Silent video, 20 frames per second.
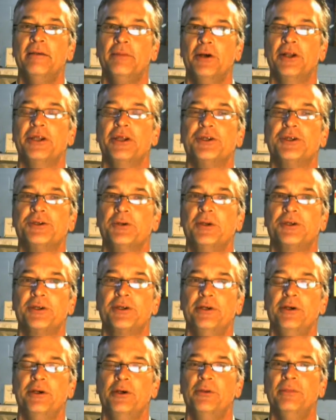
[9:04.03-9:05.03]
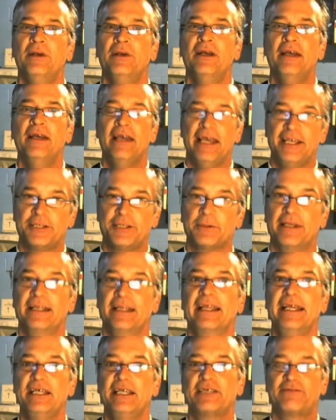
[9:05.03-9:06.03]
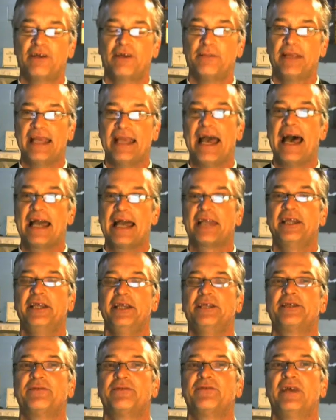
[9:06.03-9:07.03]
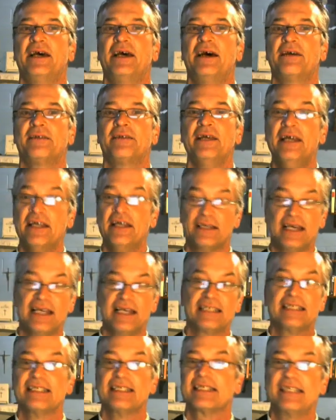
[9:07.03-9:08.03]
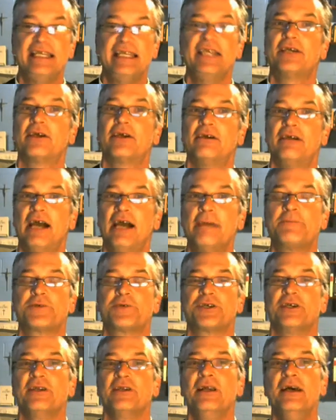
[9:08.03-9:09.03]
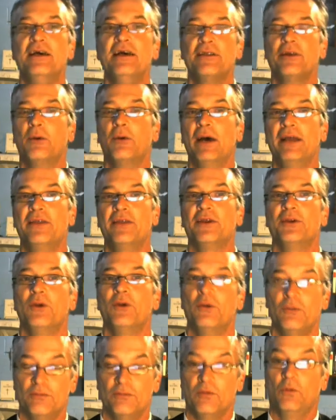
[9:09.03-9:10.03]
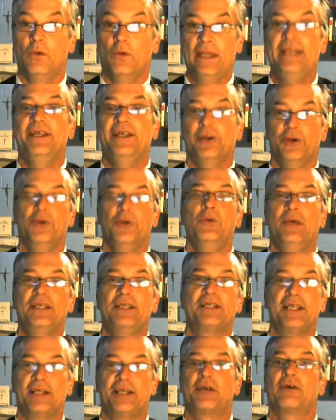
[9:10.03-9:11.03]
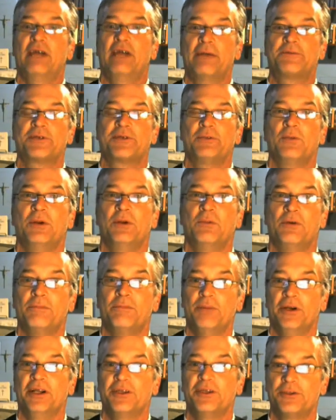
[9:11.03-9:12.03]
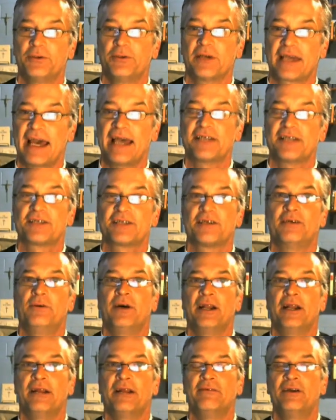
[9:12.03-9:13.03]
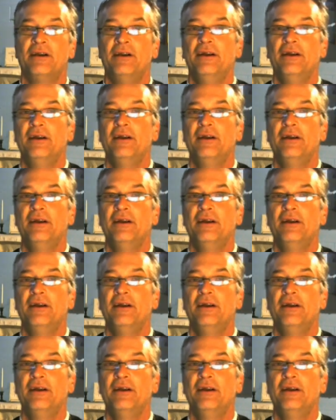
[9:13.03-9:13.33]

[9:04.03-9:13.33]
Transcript: put into a tomb. He's released from the agonies of death, doesn't see corruption the way that we do. We see corruption when we're put into a casket or whatever.